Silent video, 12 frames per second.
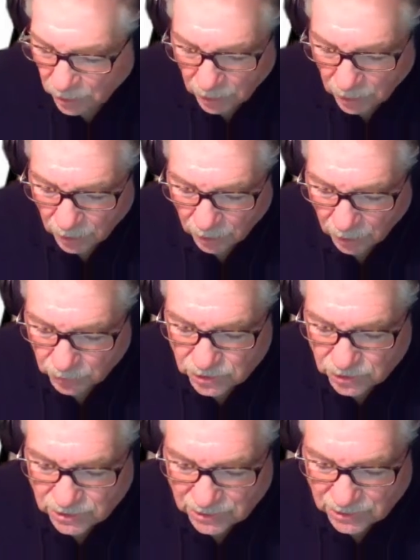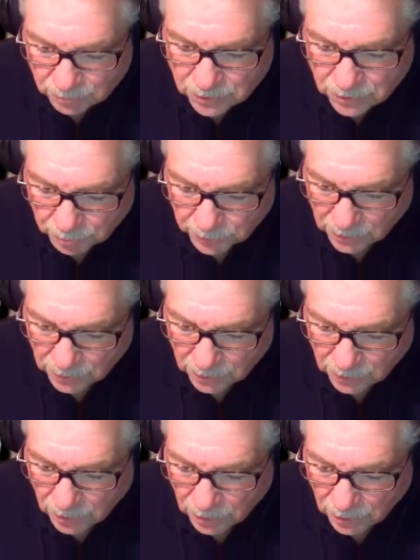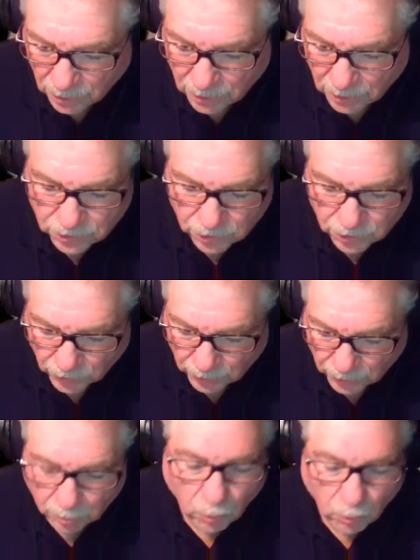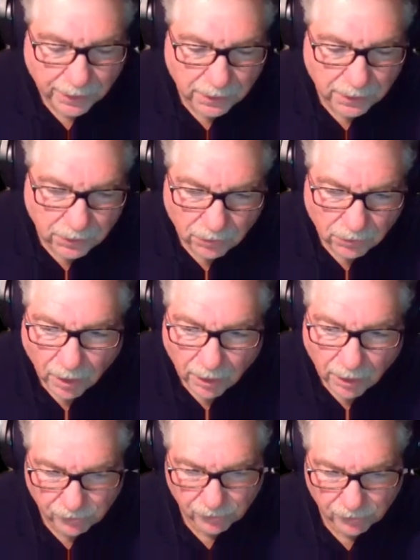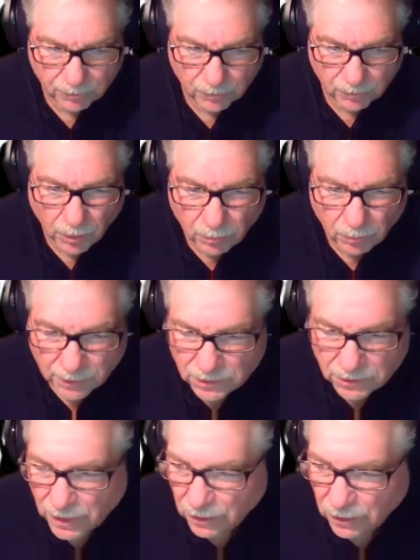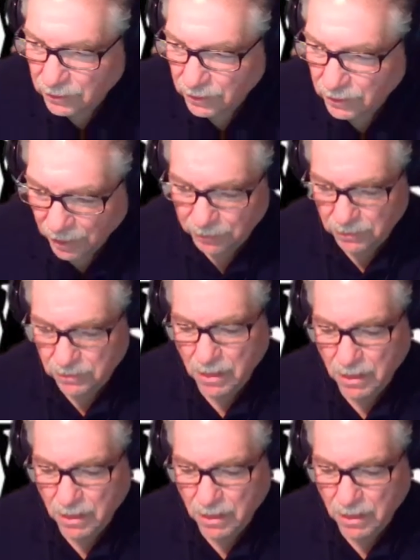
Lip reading: which seem to be a turning point in your life? What exactly happened?